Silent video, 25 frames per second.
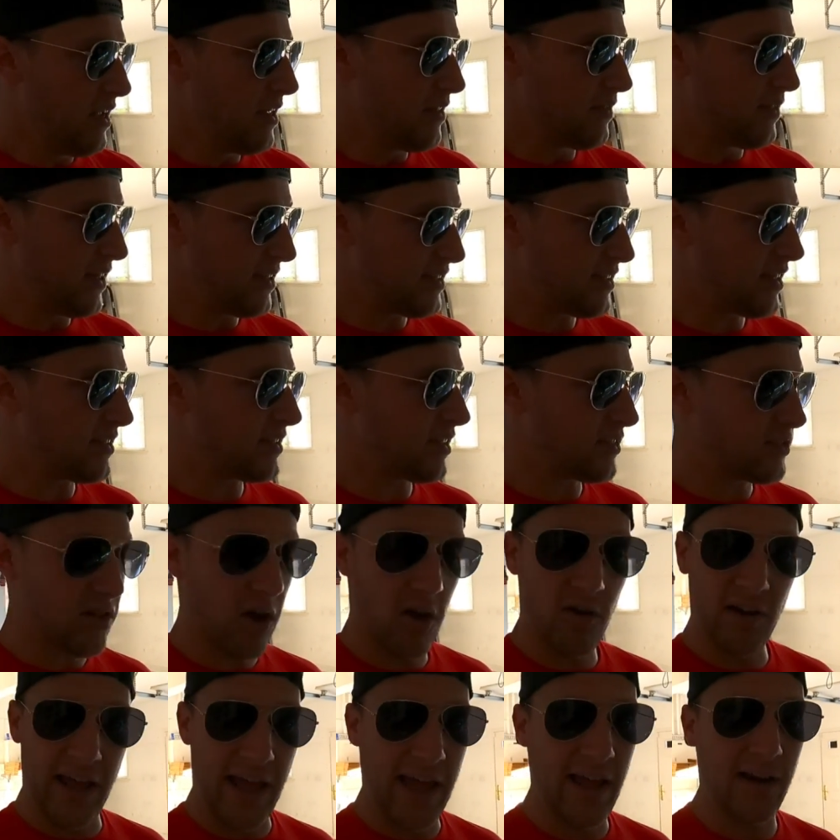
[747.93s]
This is its
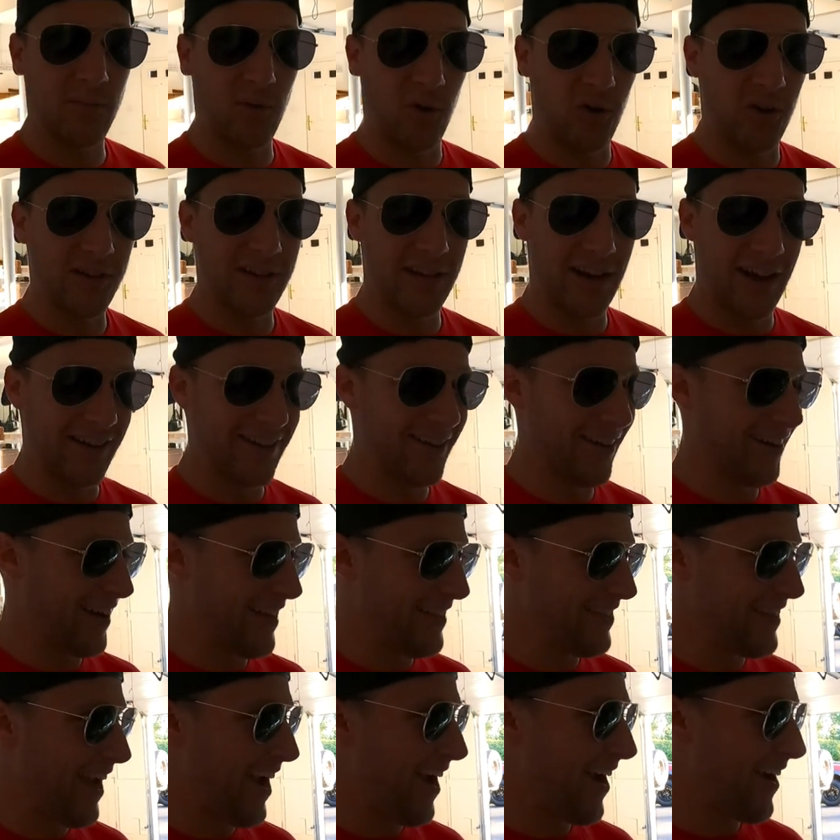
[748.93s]
own animal. You know, you're
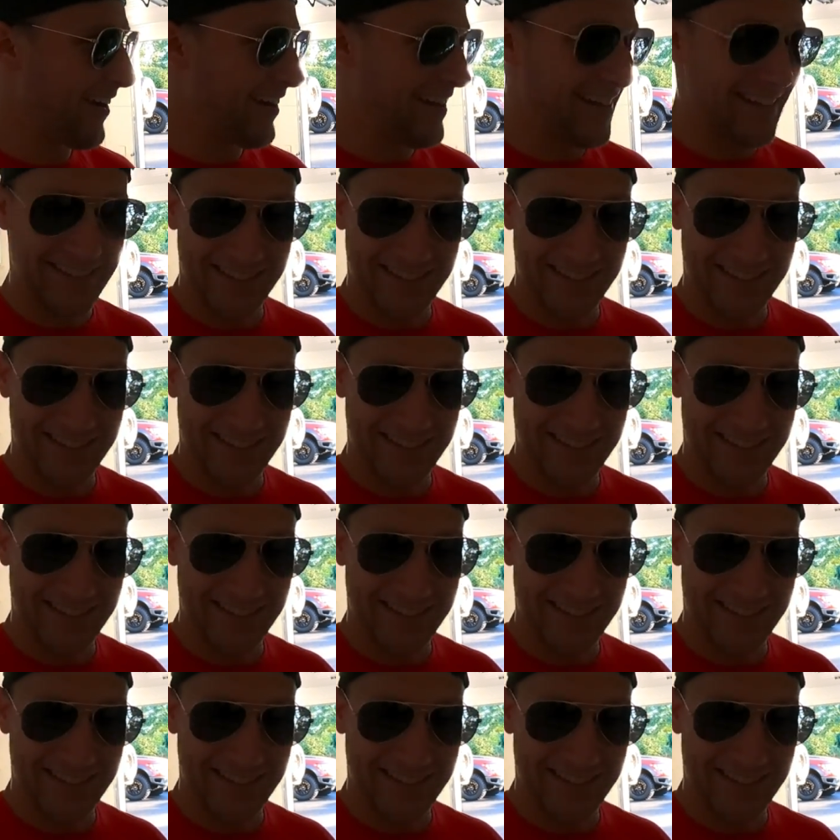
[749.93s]
in there,